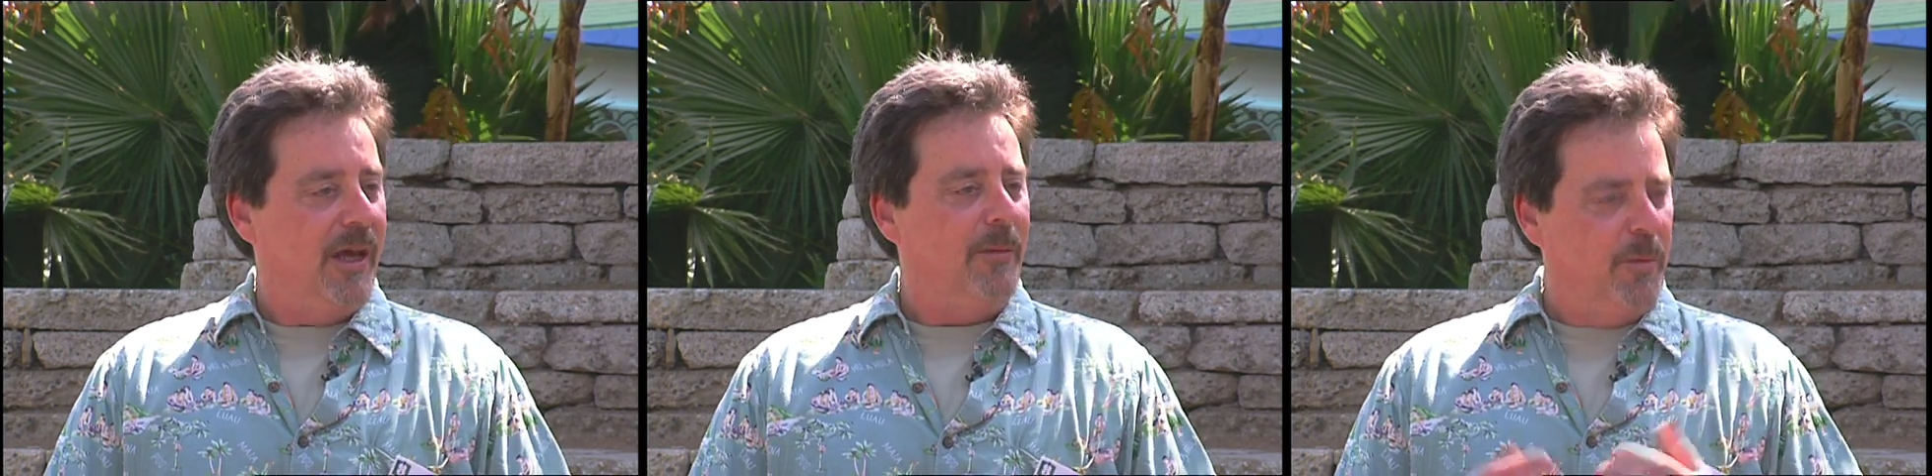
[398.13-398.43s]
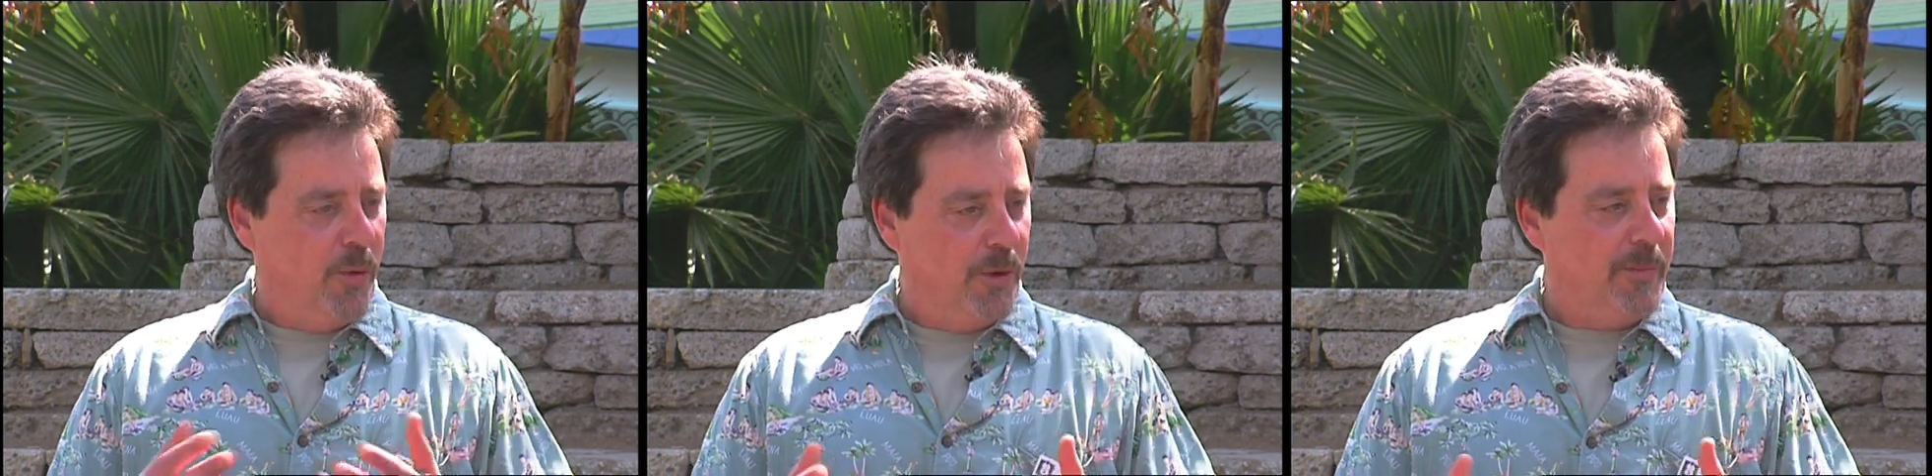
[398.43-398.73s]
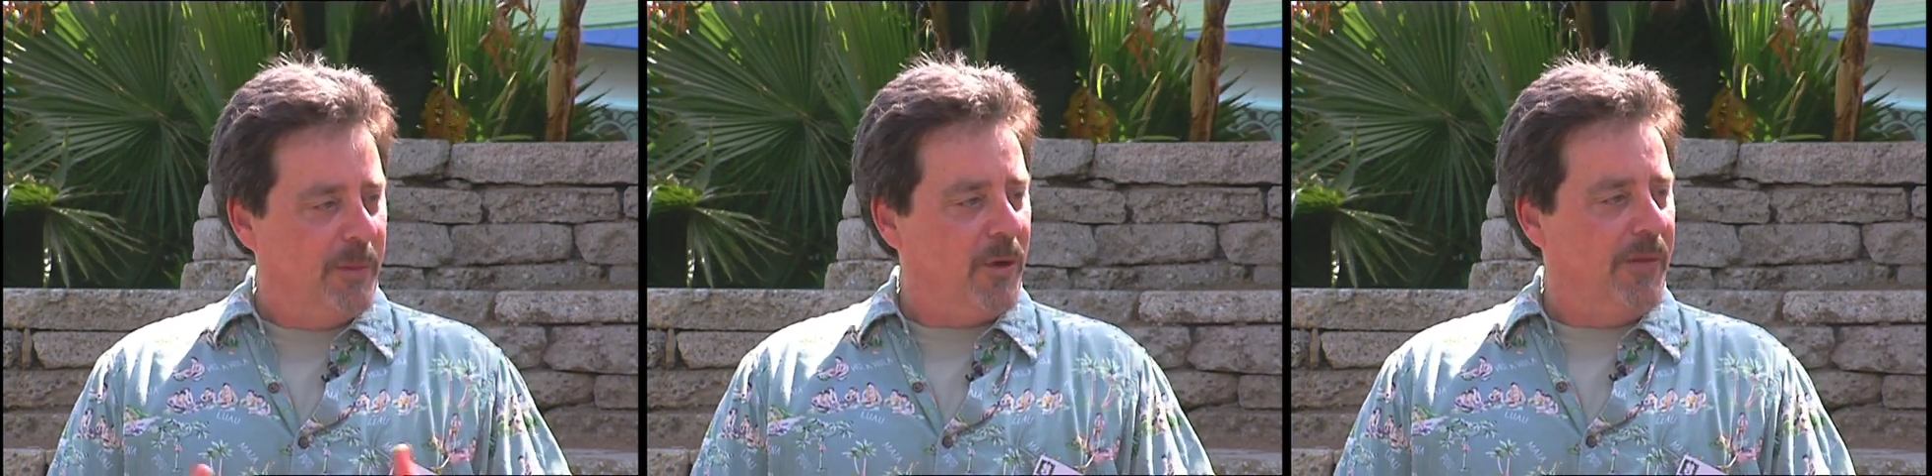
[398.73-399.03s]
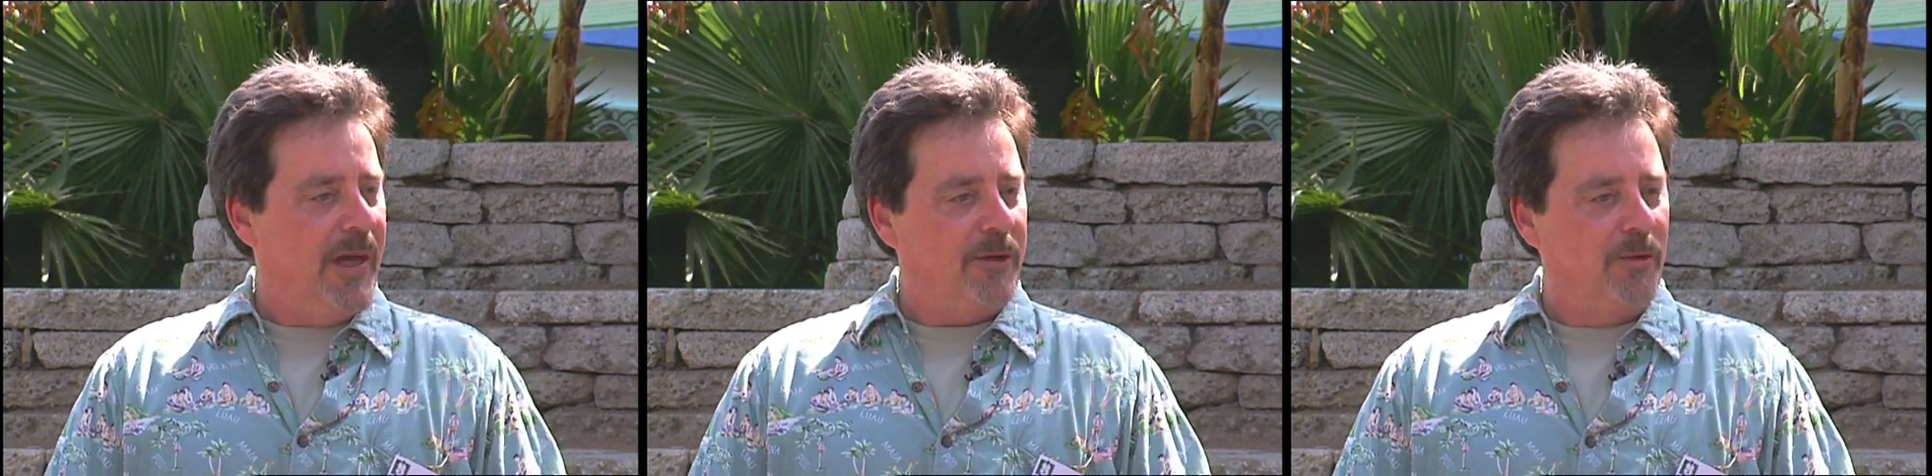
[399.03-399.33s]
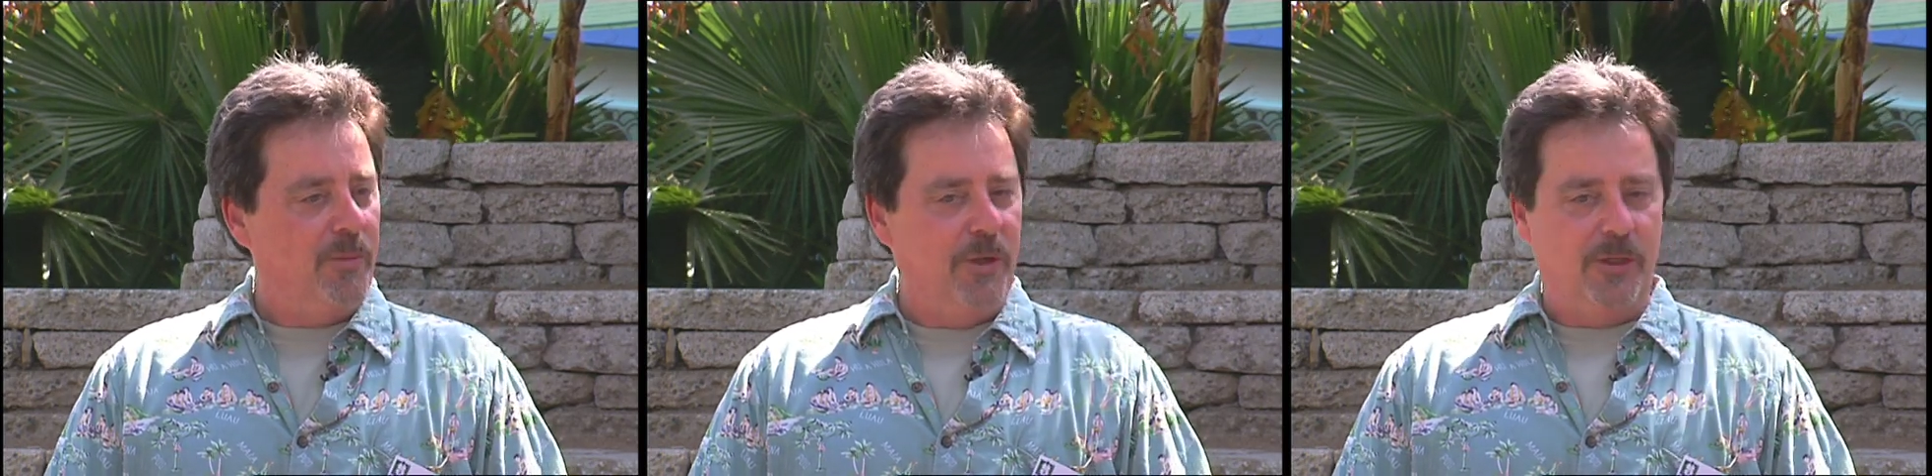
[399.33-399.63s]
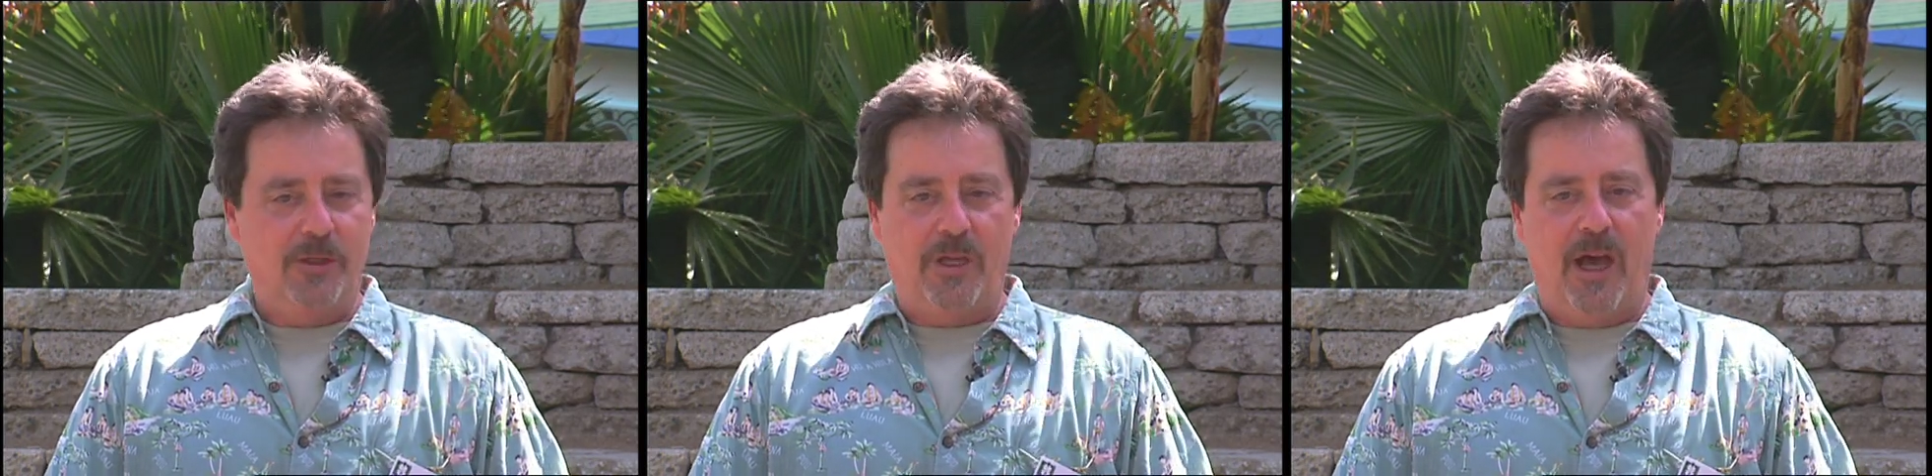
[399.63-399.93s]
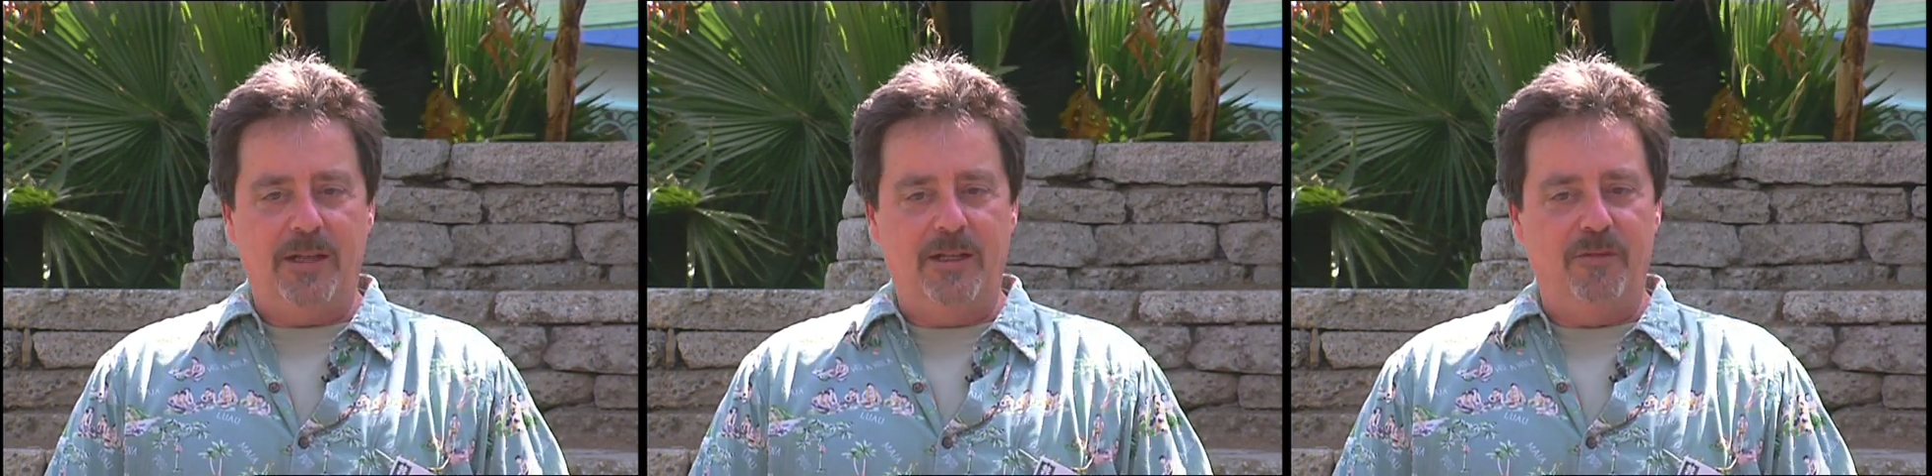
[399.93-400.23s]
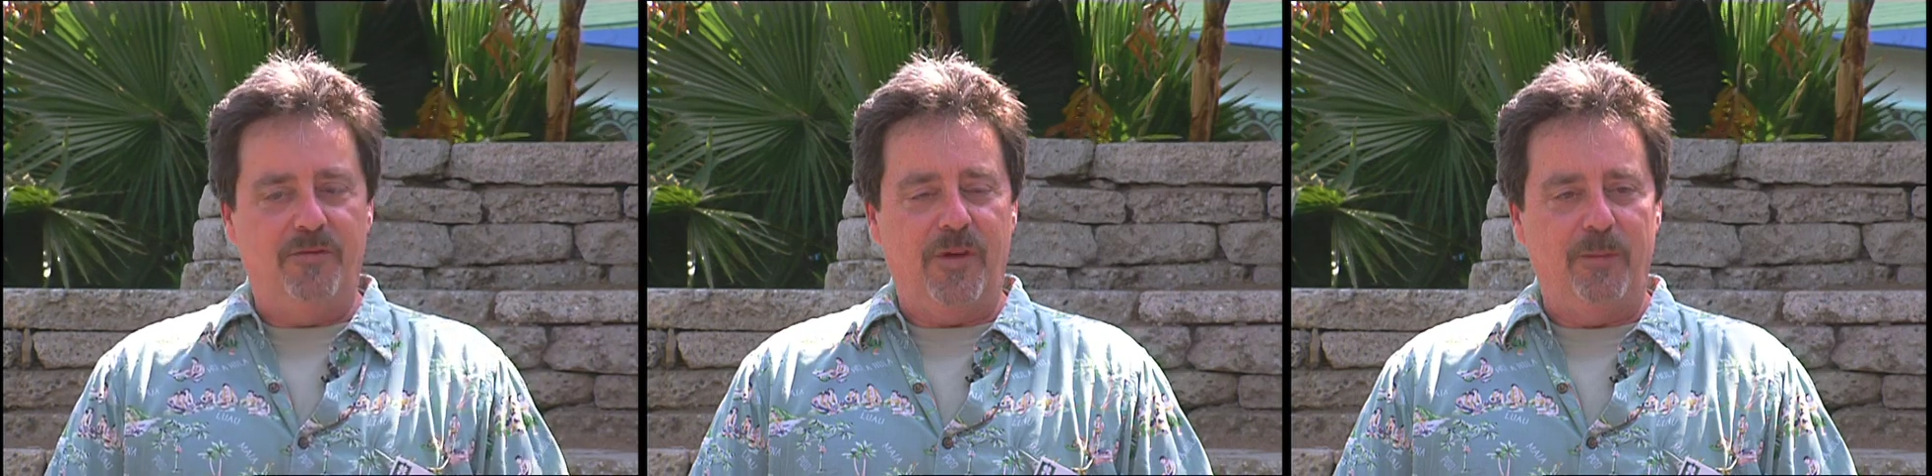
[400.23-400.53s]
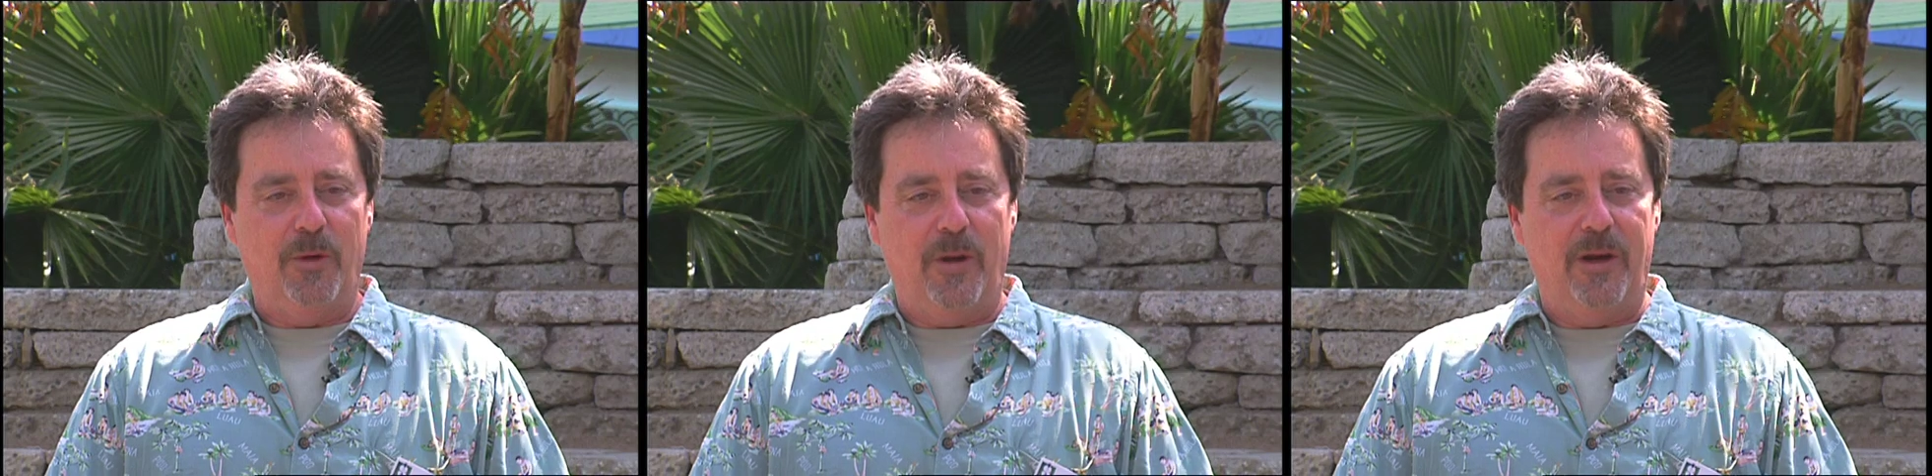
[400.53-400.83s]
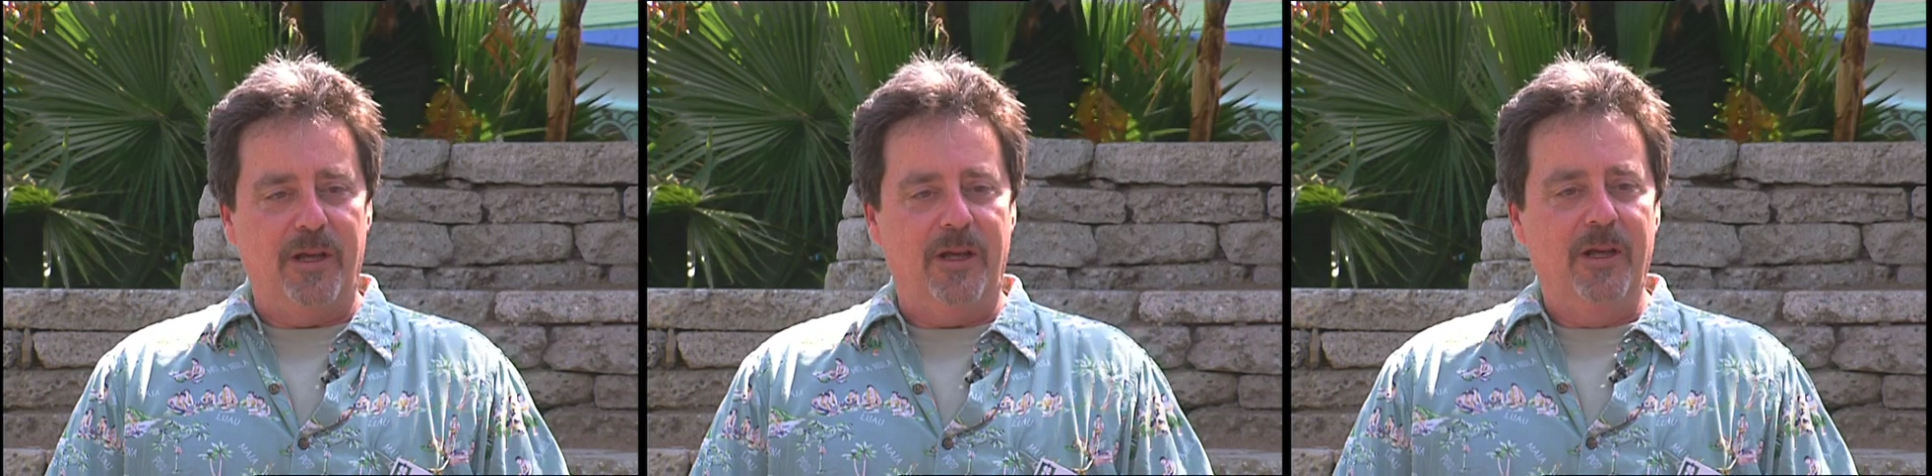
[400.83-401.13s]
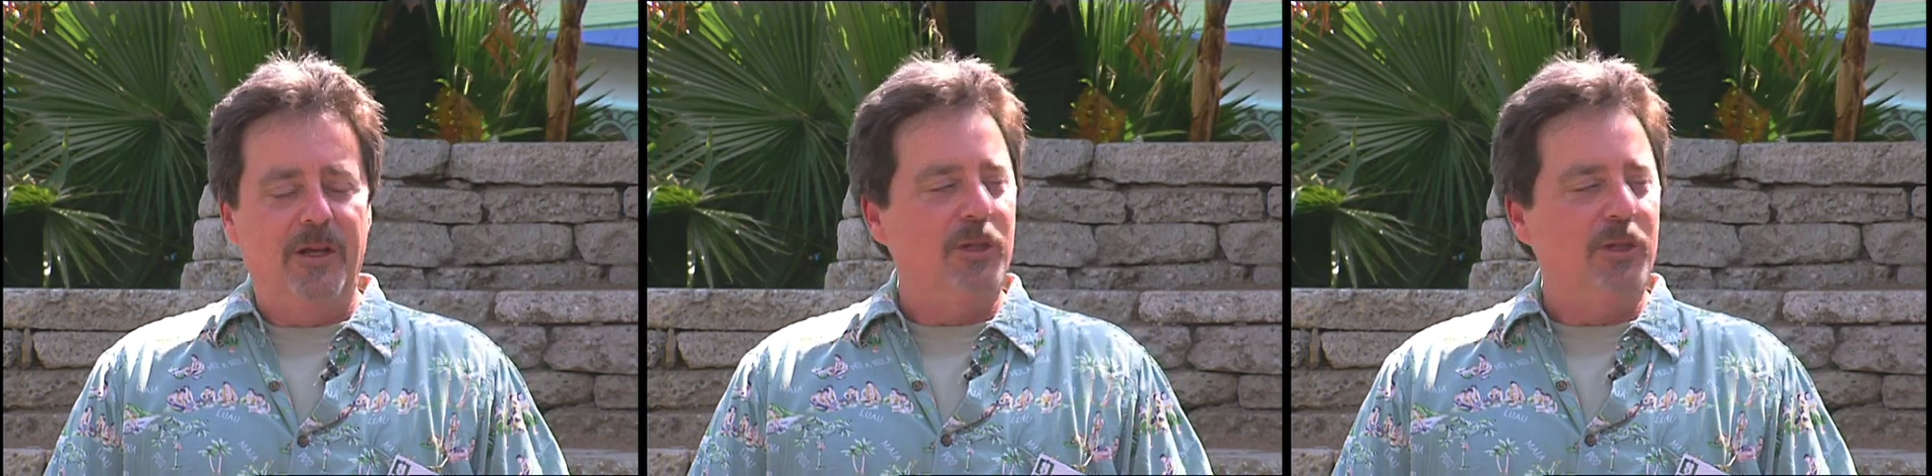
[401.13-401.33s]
I'm a board member on that group. We just got in February a